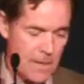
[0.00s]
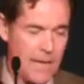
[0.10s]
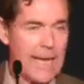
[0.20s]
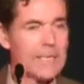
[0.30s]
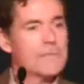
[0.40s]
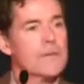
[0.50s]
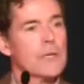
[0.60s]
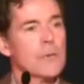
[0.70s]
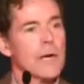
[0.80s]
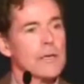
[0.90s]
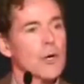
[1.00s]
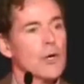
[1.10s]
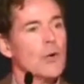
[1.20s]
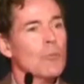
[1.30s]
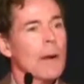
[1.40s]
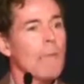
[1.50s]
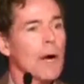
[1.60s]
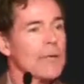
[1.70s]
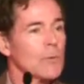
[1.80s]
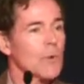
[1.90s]
I had to figure out who my
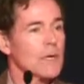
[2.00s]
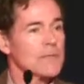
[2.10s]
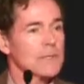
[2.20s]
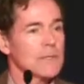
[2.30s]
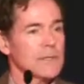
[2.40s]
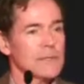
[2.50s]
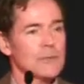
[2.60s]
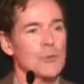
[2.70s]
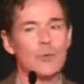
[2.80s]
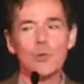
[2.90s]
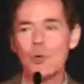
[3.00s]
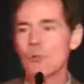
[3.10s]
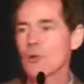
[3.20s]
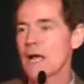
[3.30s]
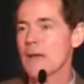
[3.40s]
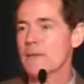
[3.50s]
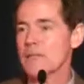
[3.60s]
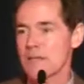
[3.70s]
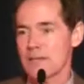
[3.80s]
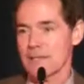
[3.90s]
market was. To whom would I be
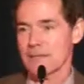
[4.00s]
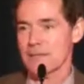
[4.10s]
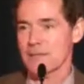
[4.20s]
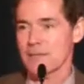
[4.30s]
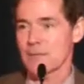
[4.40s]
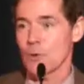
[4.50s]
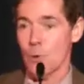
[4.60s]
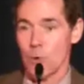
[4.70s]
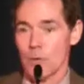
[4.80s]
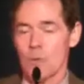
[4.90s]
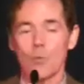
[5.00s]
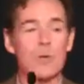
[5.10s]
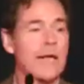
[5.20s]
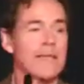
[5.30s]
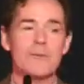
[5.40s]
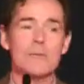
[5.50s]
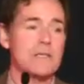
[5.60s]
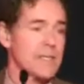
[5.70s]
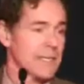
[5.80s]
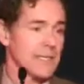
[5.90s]
selling these? Or would I even be
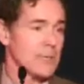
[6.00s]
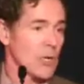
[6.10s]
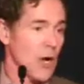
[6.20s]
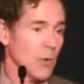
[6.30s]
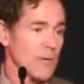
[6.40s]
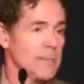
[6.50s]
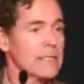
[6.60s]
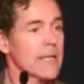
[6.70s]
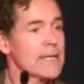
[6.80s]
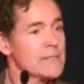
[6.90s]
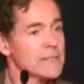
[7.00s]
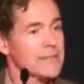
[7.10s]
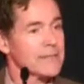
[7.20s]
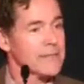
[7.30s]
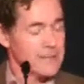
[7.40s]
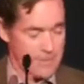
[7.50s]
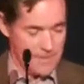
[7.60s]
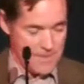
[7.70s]
selling them at all? Would I be licensing these?